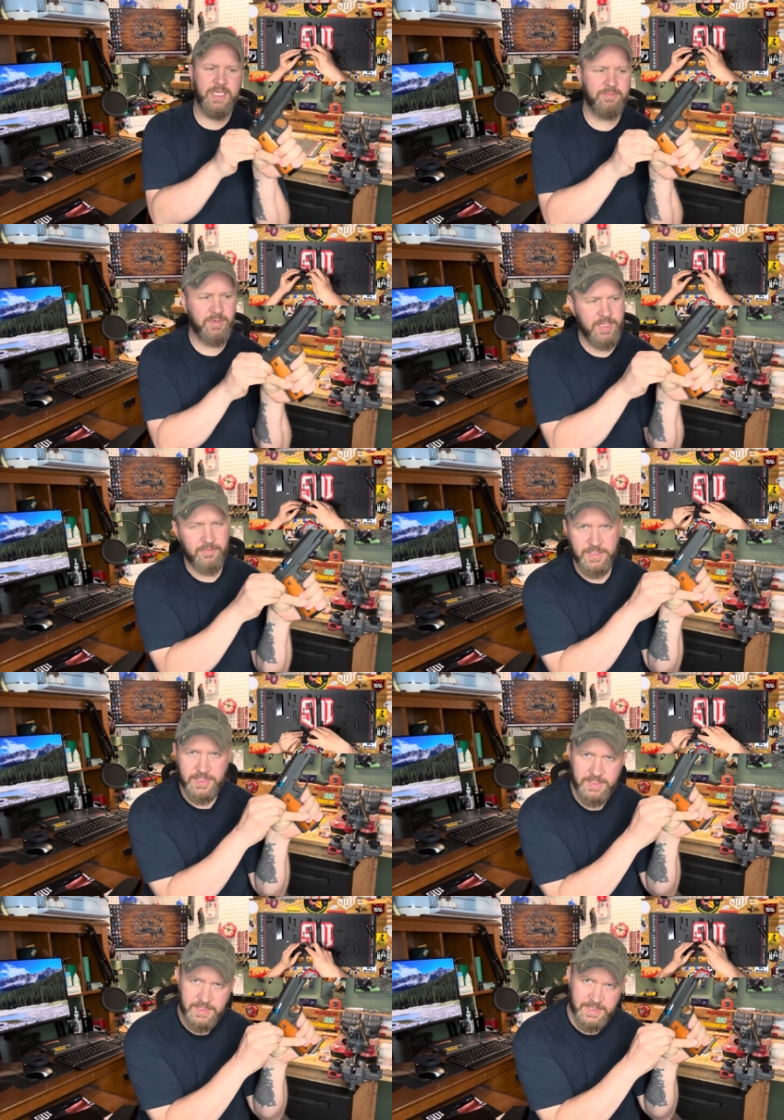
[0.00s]
chambering,
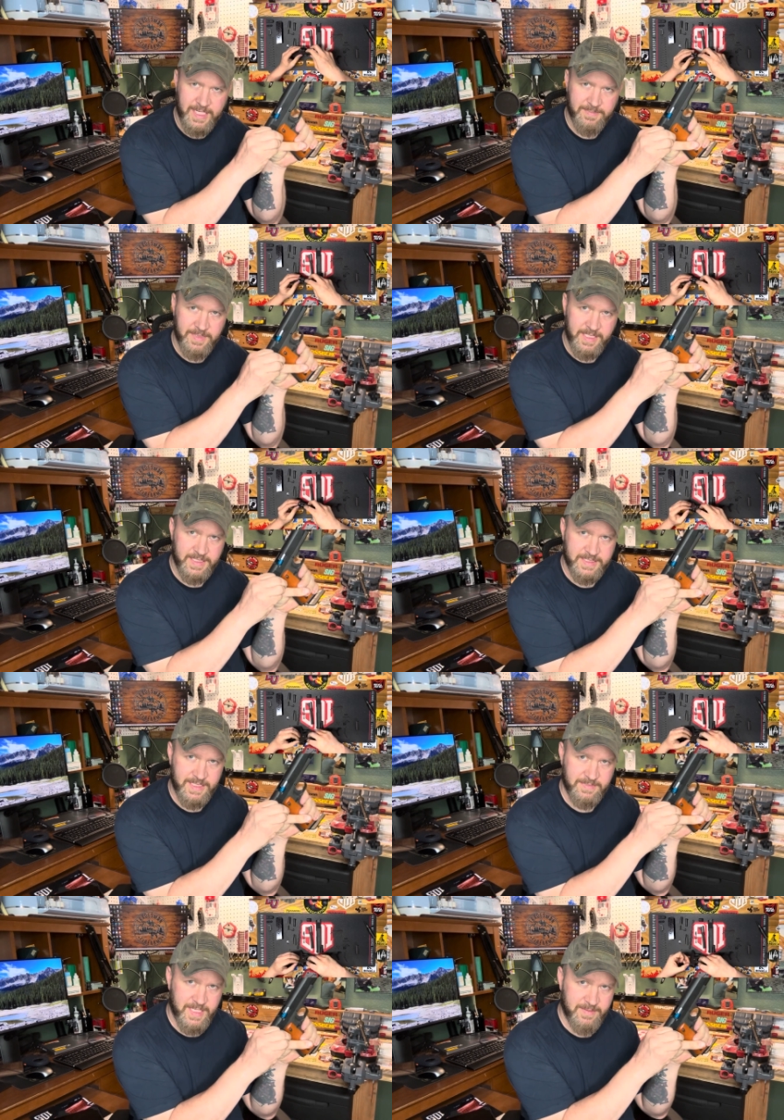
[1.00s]
which is happening at the
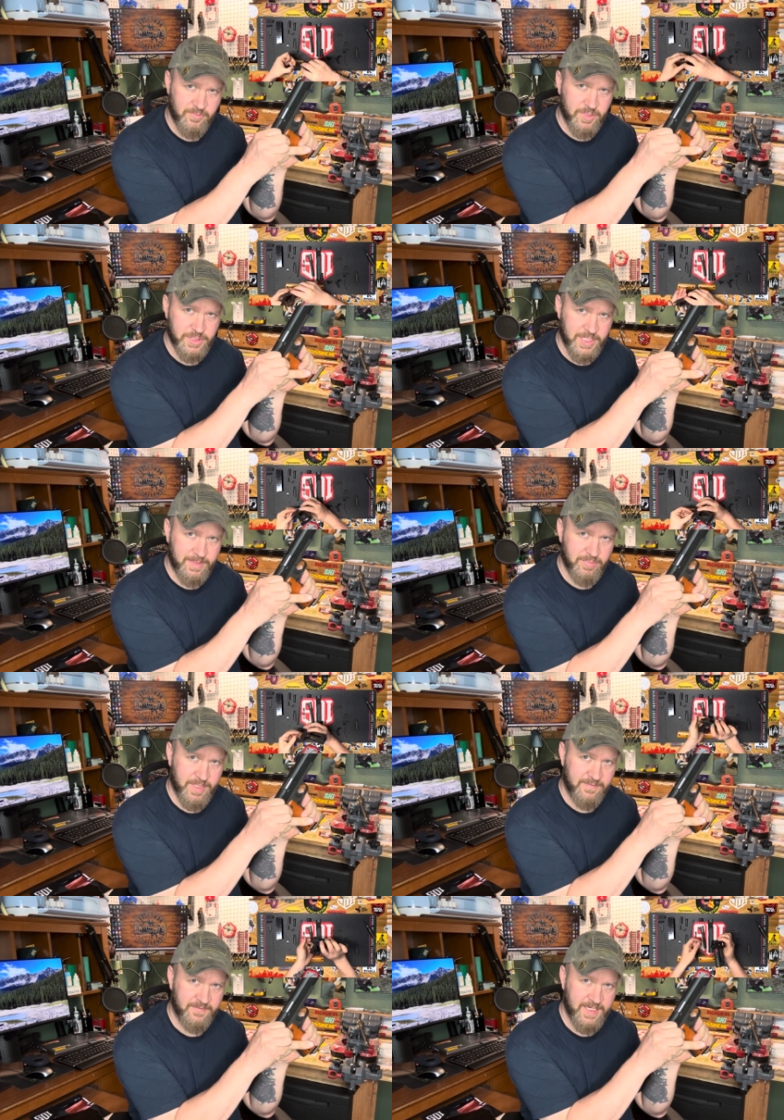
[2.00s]
same time. We're
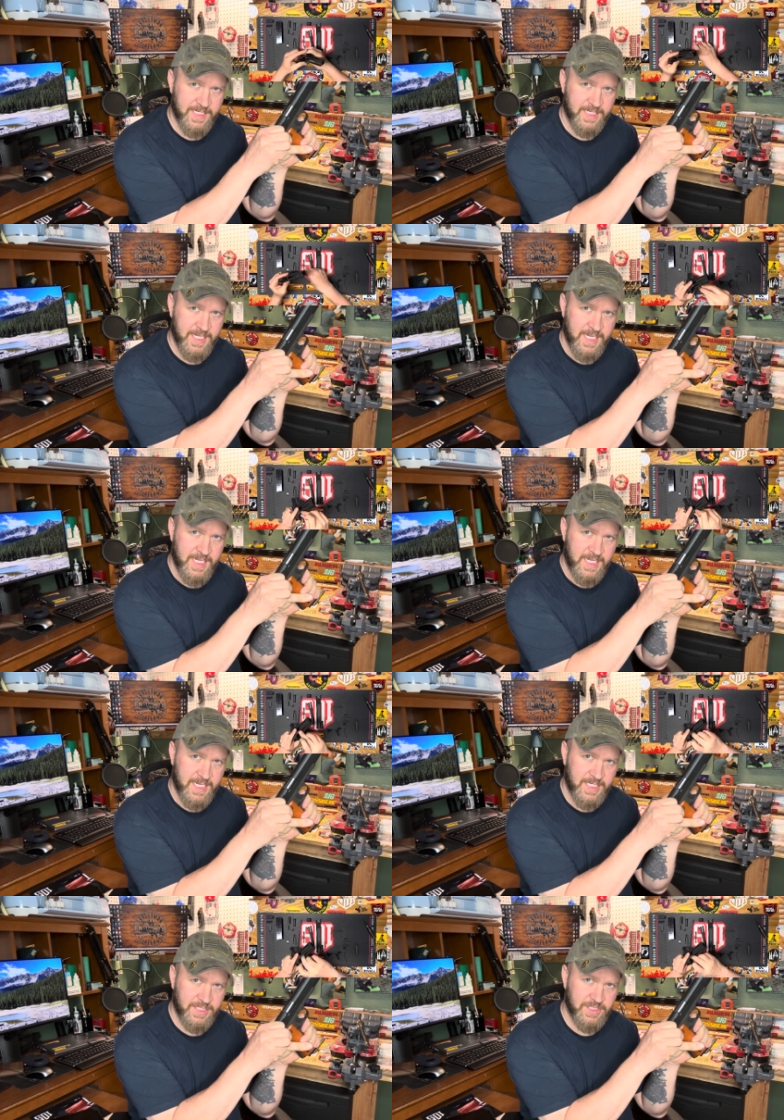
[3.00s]
chambering, feeding,
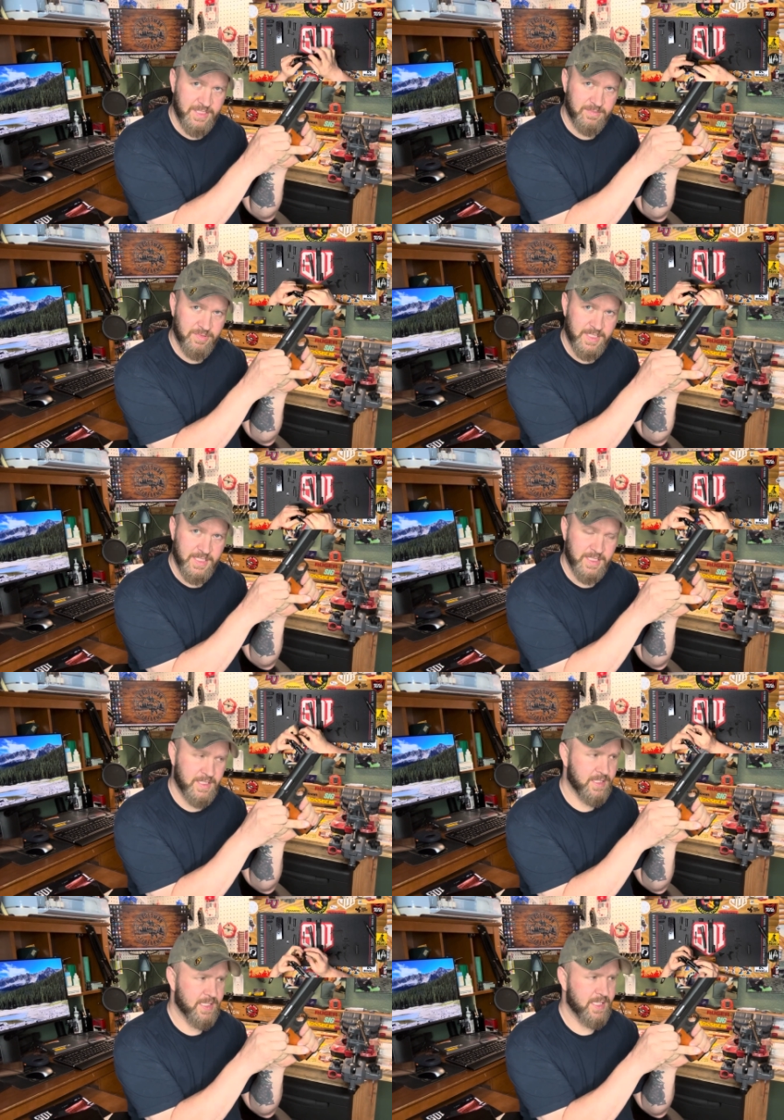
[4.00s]
and chambering.
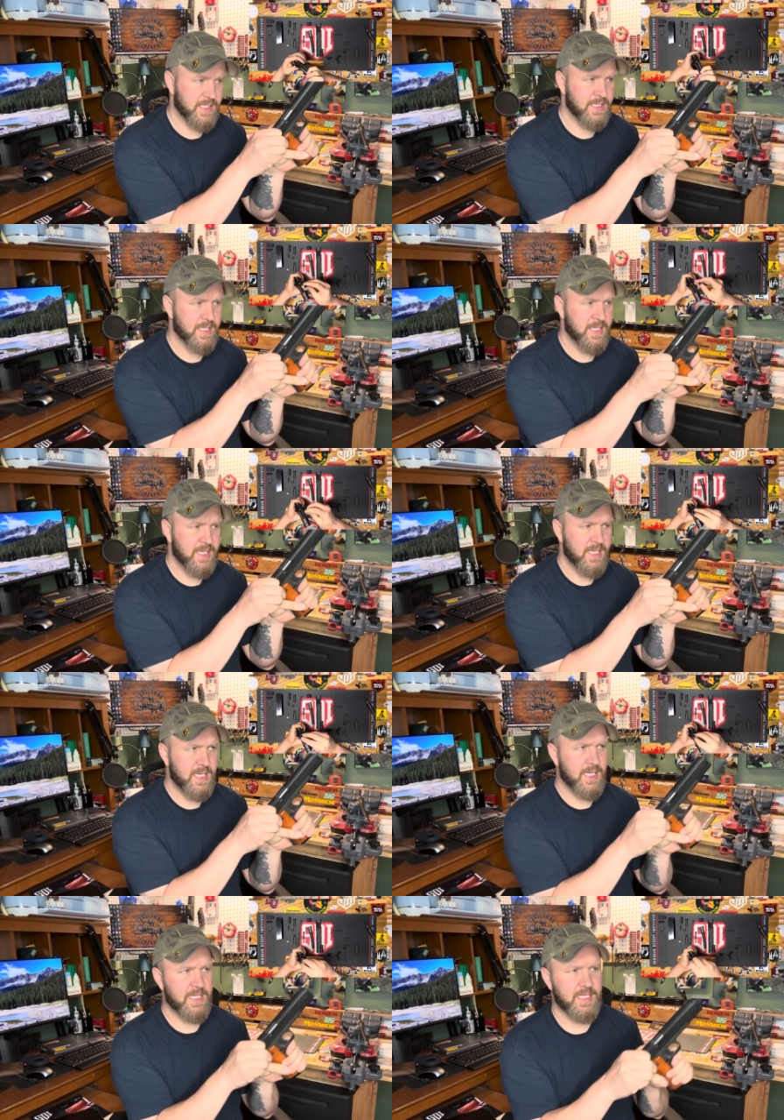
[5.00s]
Okay,
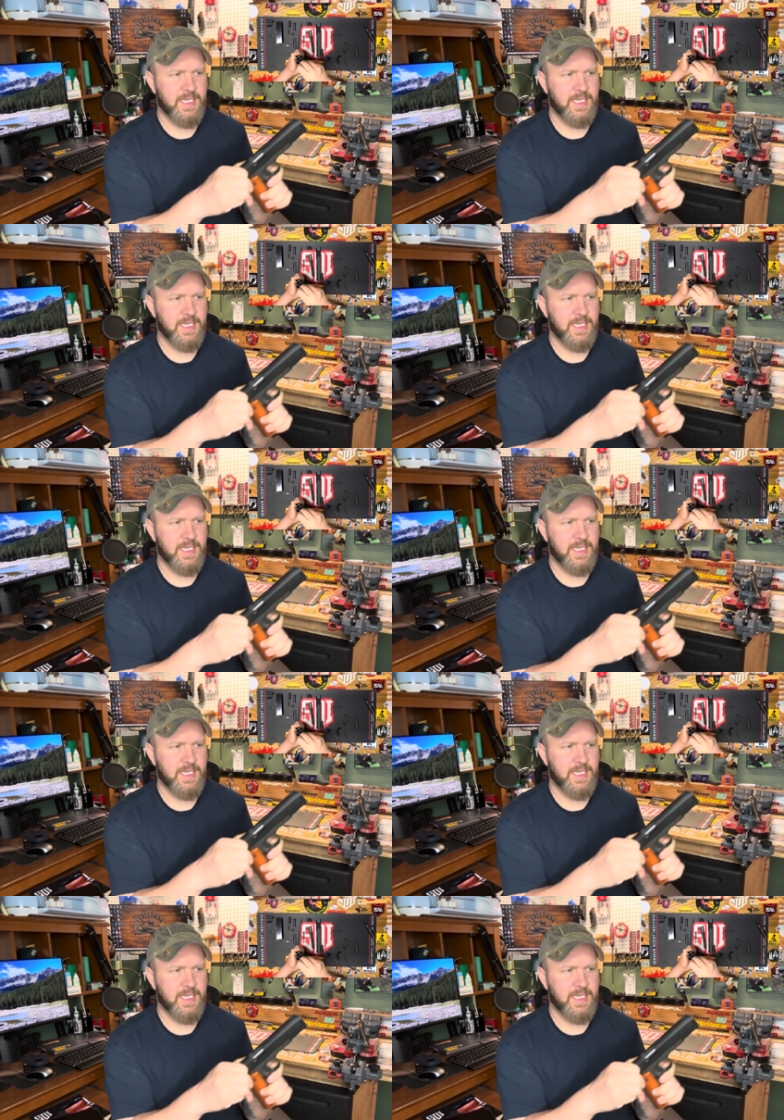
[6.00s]
and